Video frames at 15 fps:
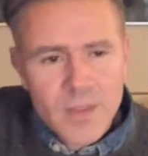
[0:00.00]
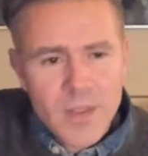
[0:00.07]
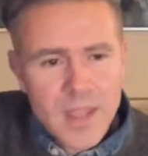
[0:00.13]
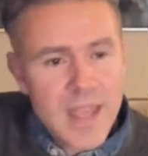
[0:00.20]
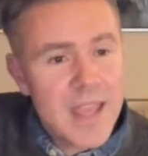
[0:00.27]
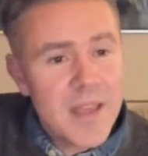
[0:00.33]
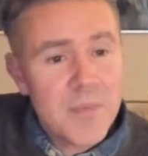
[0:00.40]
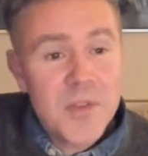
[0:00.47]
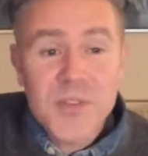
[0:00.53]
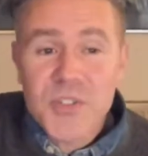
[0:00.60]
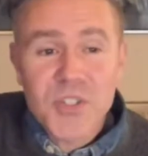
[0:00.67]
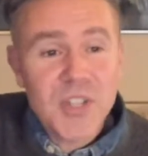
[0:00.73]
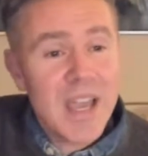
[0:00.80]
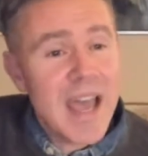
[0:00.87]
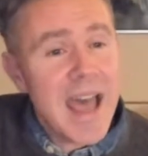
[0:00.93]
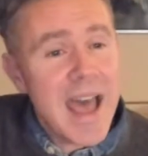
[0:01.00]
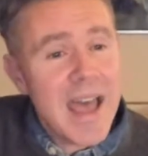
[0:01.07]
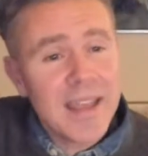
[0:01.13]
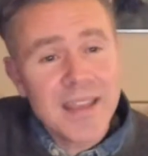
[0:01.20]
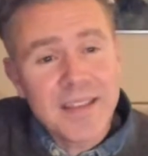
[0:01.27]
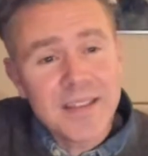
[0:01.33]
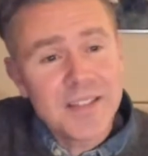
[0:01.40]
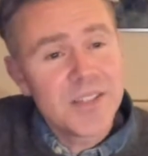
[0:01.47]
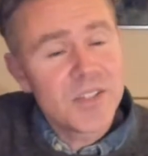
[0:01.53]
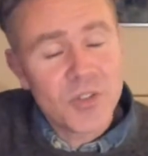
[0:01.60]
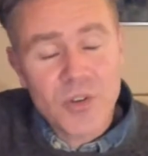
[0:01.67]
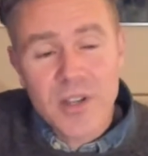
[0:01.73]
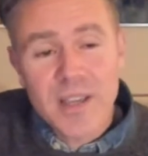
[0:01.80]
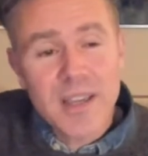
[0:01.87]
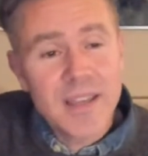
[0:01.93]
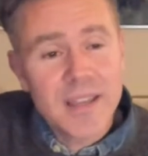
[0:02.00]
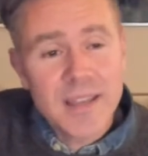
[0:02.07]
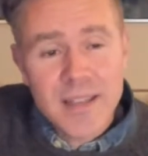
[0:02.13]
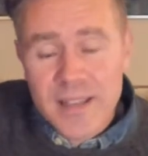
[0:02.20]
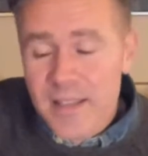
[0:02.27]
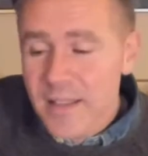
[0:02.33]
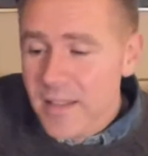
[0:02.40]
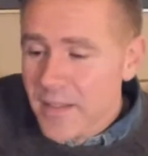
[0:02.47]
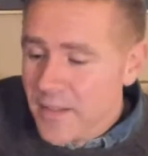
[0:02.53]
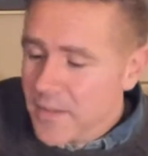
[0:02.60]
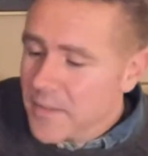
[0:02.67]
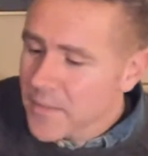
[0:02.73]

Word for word: and the sky is gray.